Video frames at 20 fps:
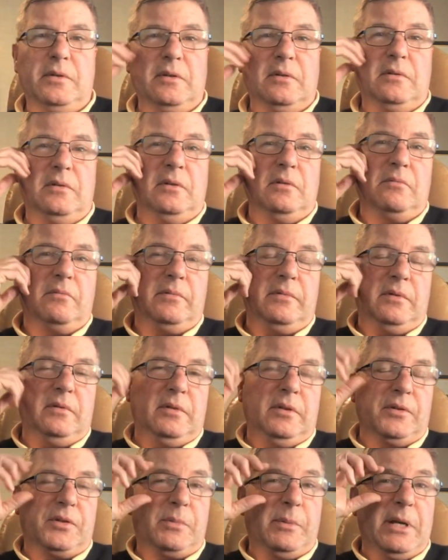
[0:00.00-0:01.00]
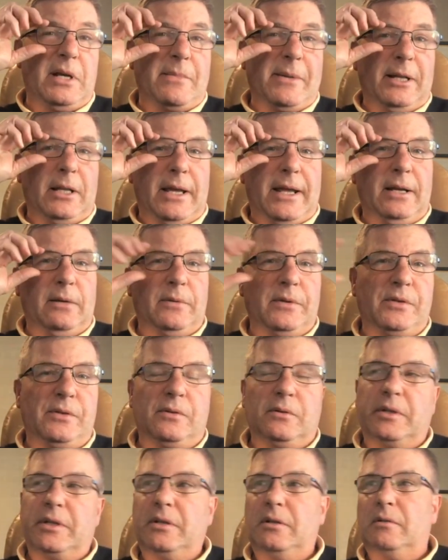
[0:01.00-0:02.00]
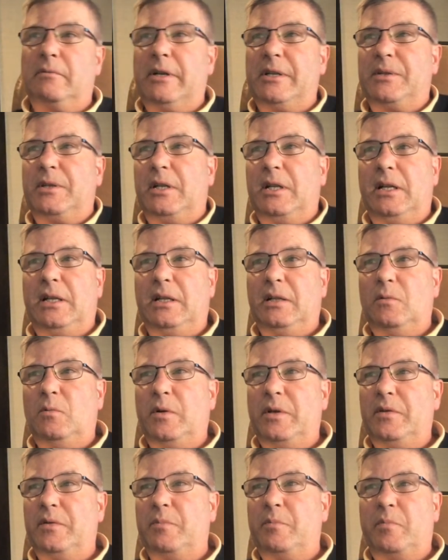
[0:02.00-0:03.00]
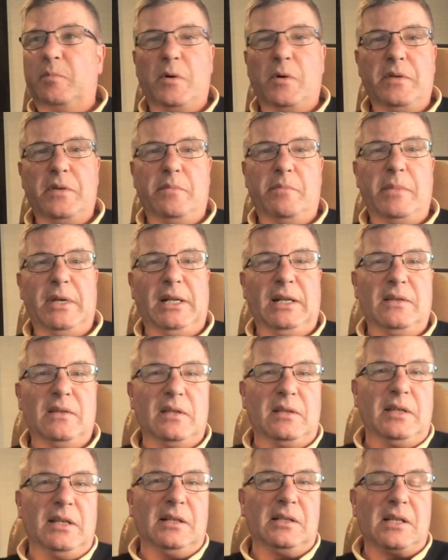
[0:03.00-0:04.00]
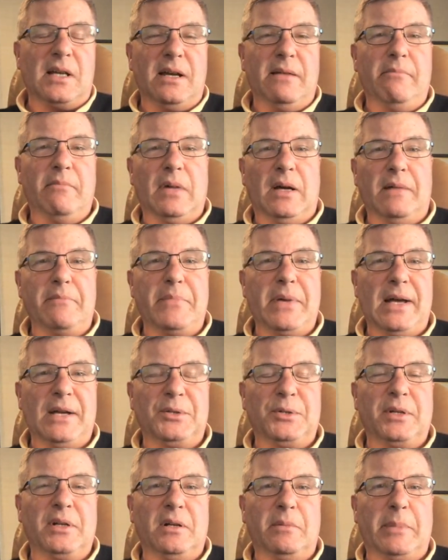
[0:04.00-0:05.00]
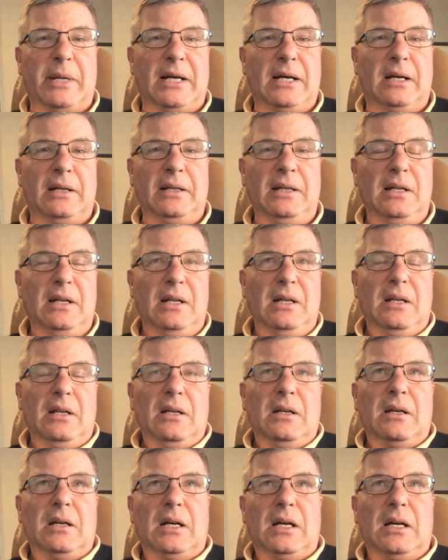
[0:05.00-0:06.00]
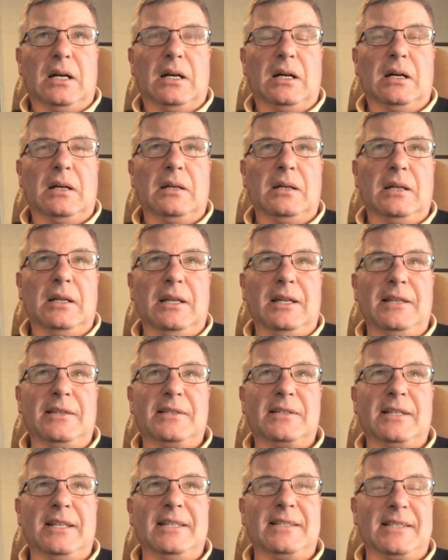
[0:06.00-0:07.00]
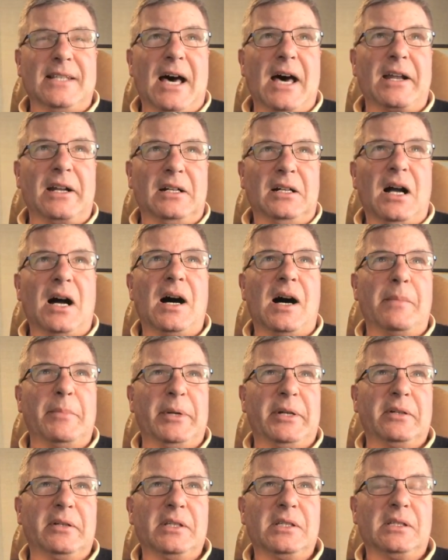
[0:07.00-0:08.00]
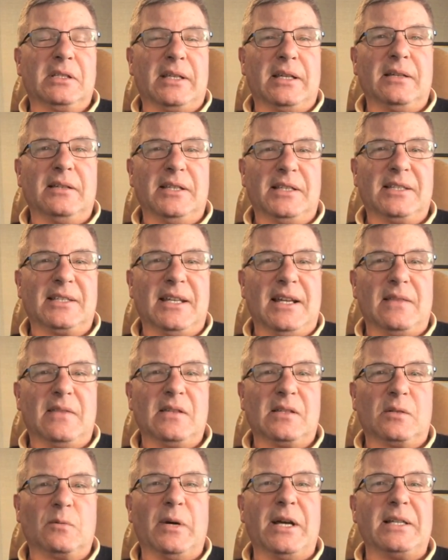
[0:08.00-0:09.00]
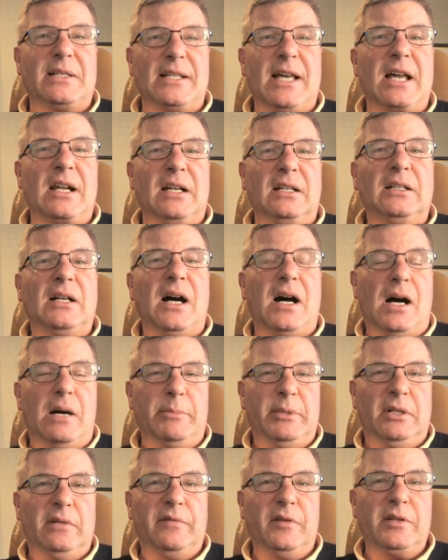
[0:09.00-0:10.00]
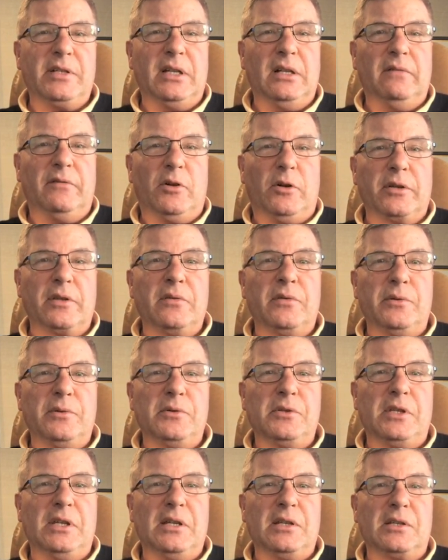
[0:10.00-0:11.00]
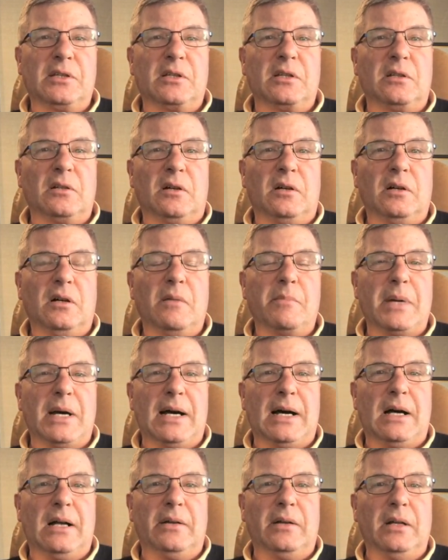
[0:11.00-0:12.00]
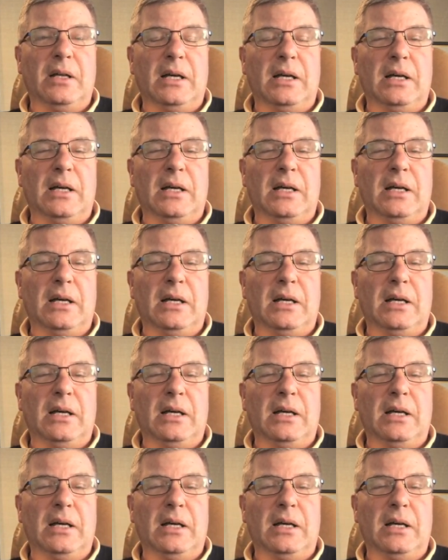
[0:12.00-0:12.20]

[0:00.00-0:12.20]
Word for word: it. You're speaking my language, Julian. You're resonating with many of the things I'm passionate about. It's not uncommon. Let's say it this way. It's not uncommon for Data Vault enthusiasts to talk about